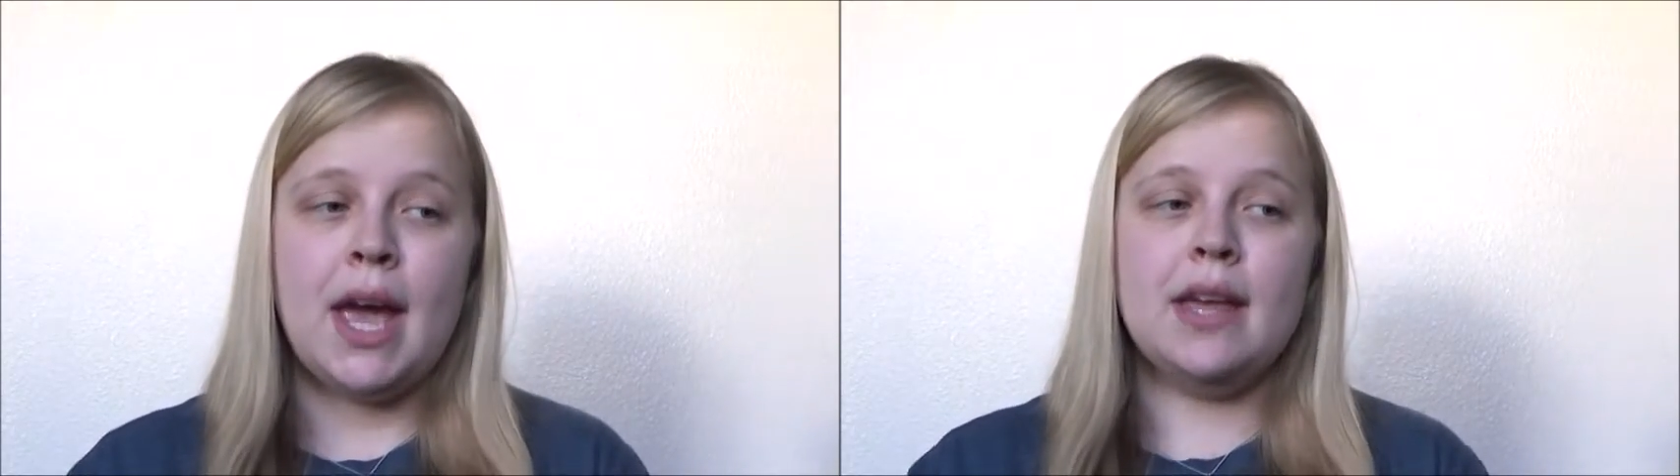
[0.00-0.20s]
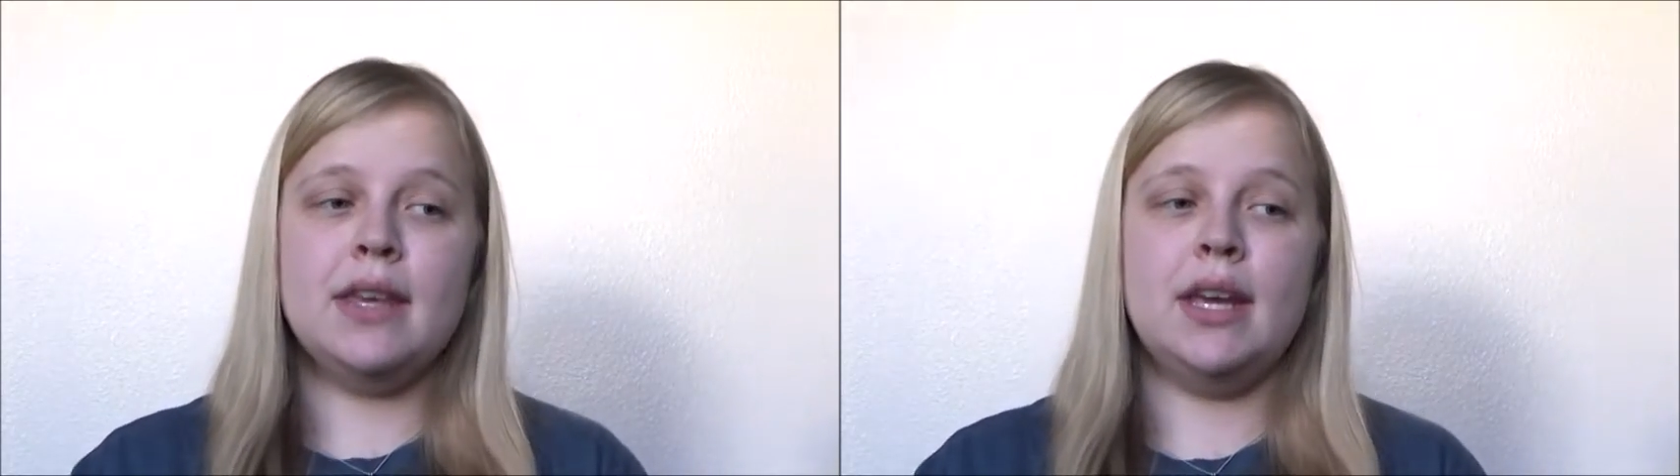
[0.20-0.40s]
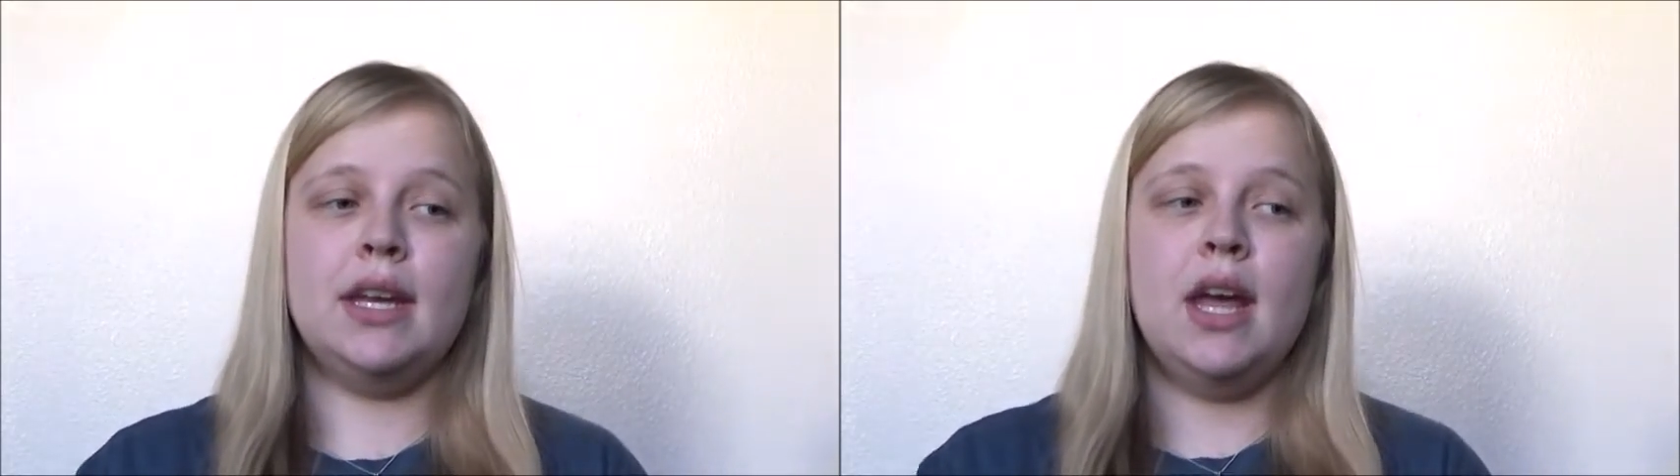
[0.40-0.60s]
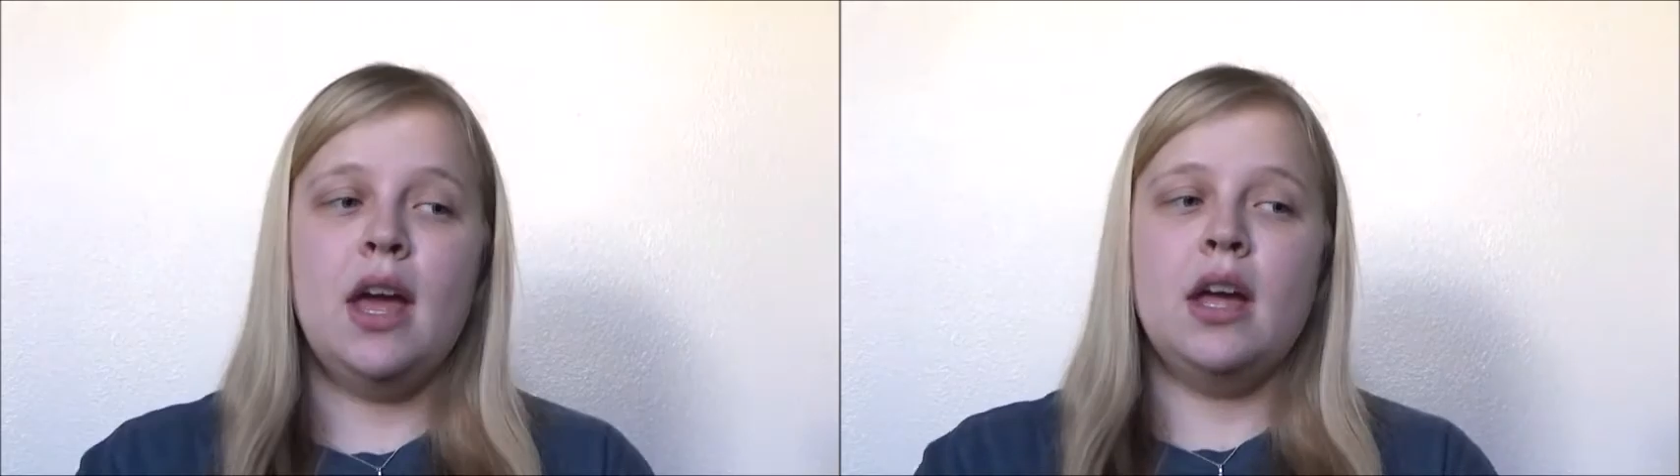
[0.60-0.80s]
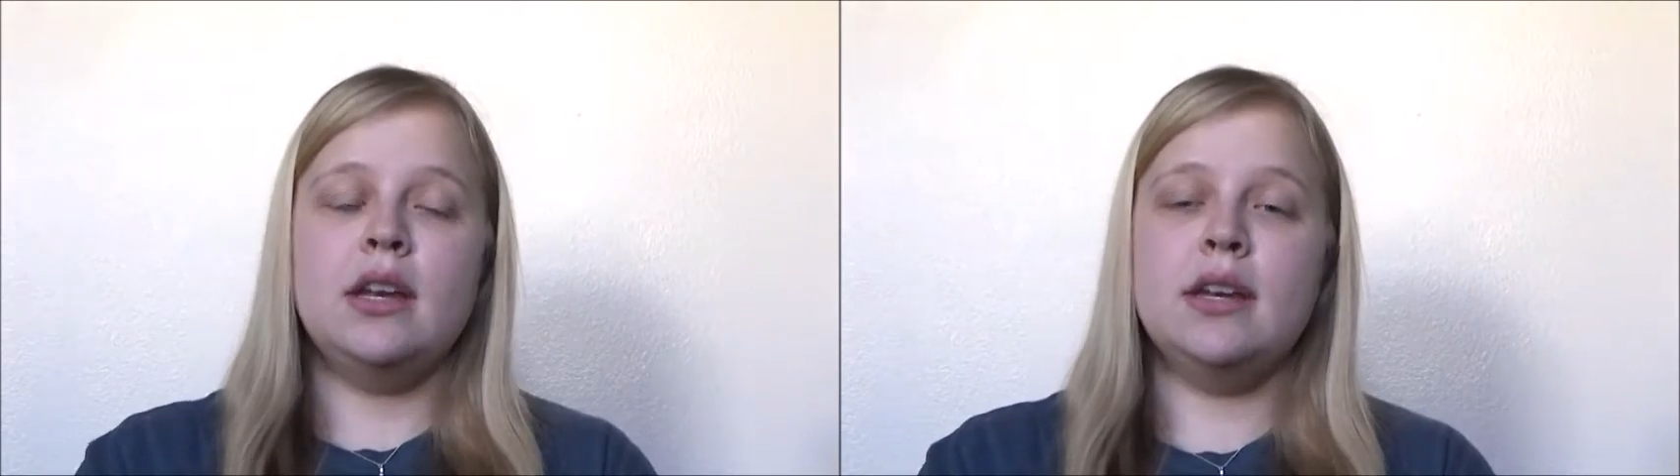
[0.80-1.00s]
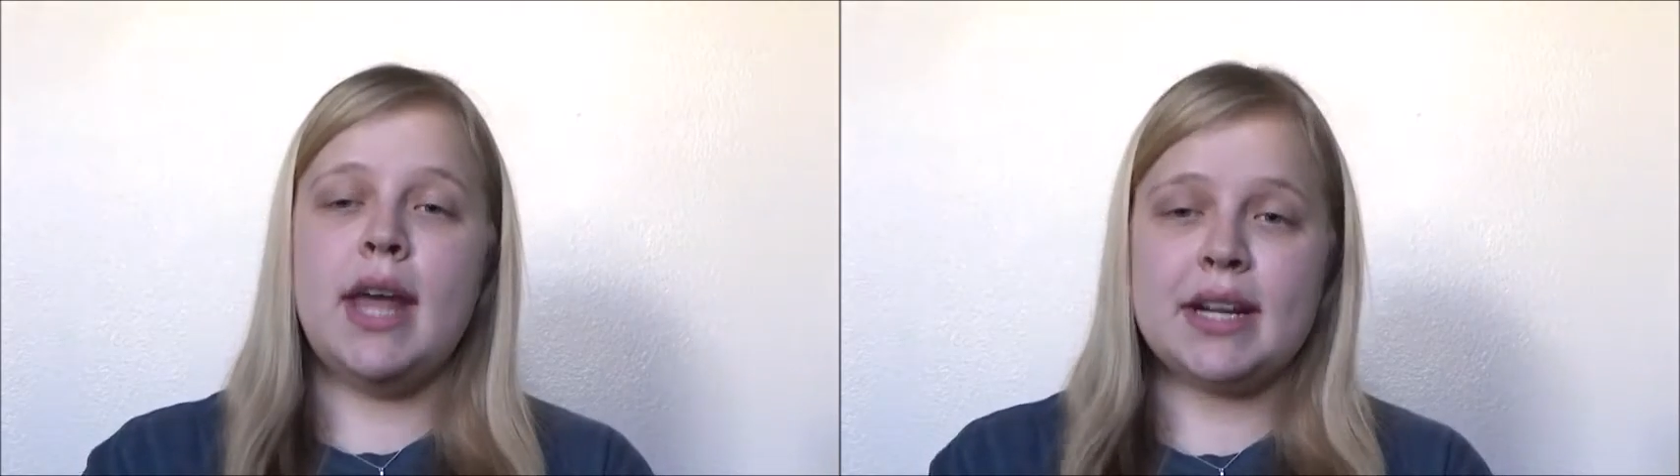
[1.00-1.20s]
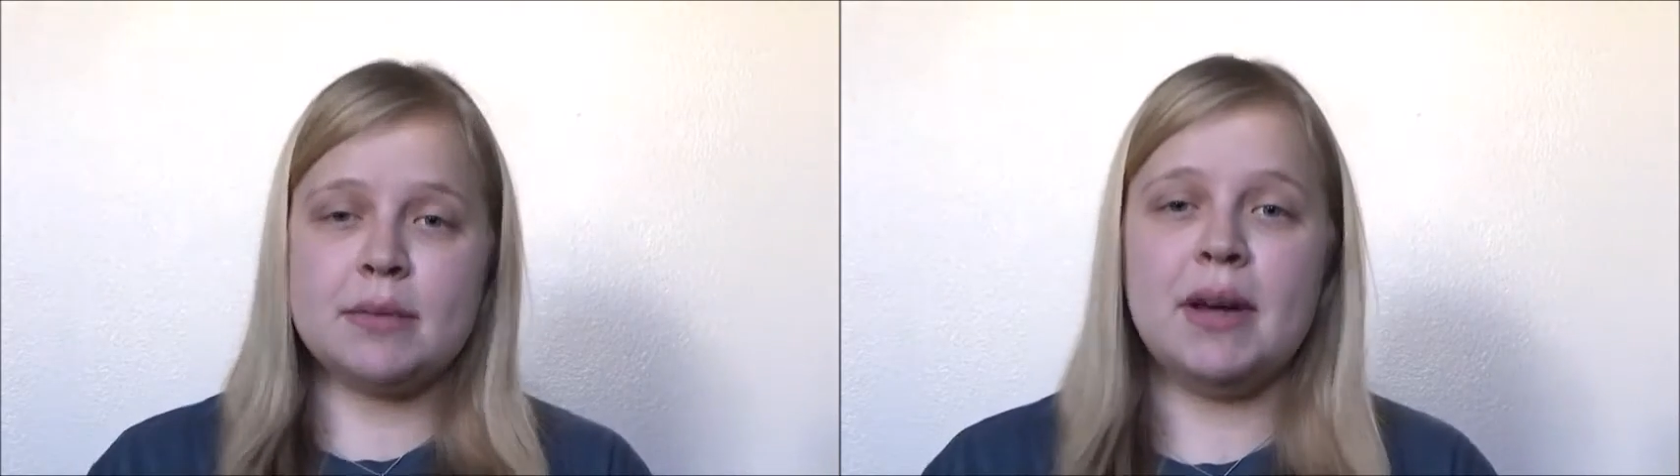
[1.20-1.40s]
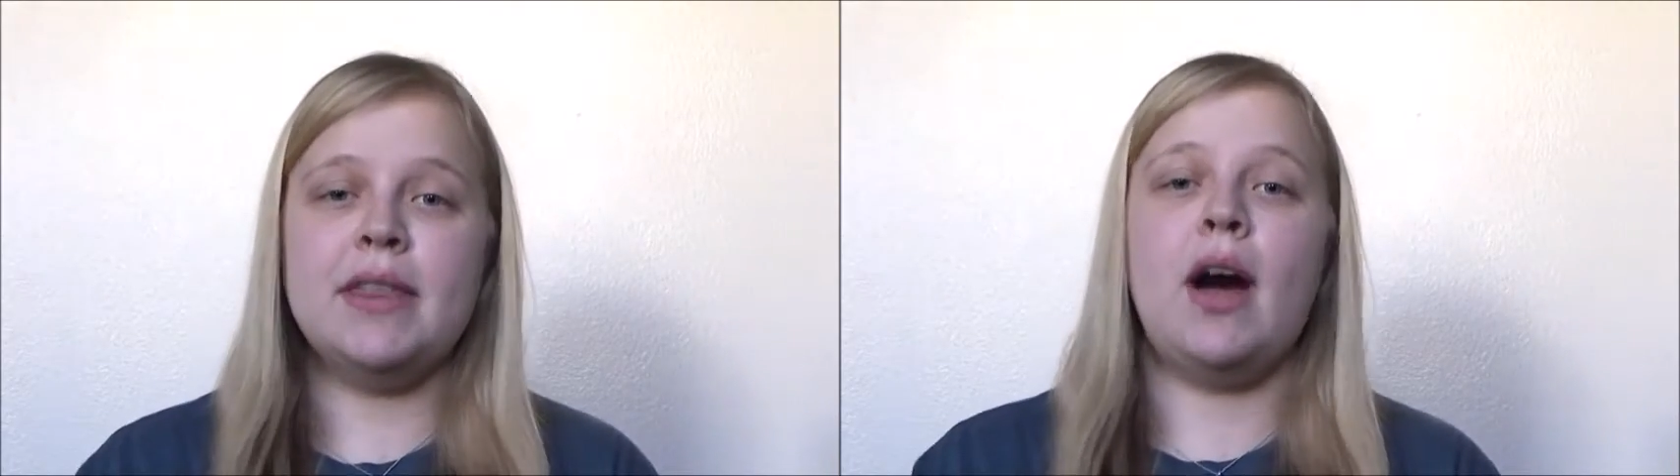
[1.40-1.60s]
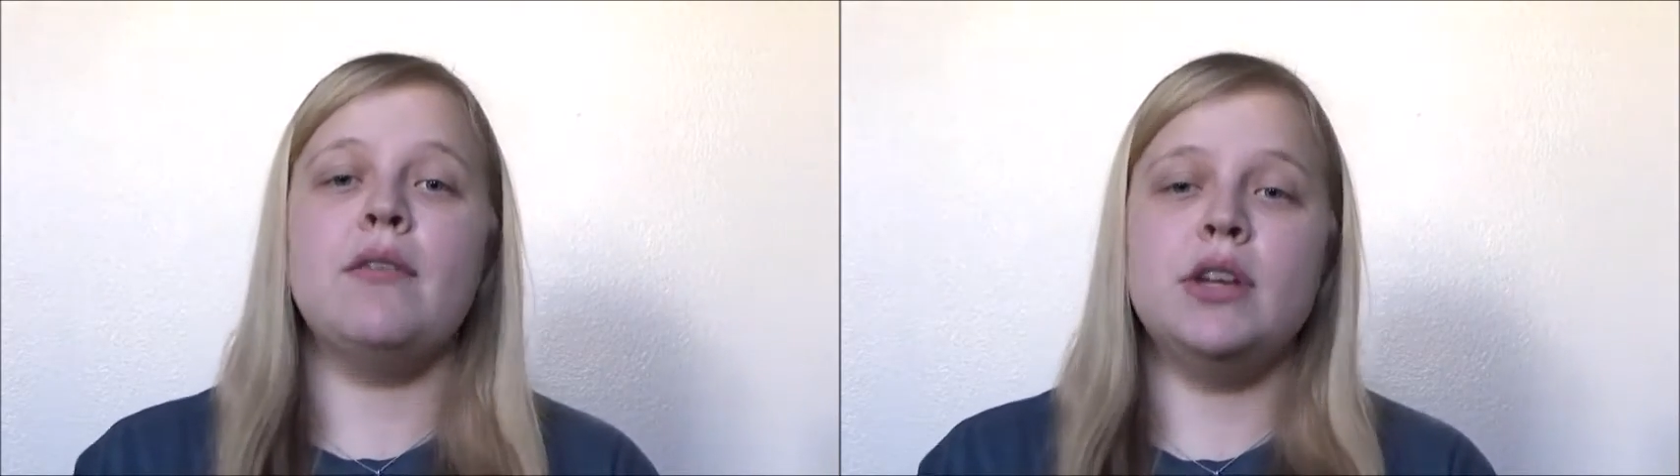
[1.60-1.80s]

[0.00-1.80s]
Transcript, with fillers: and then next month I'll have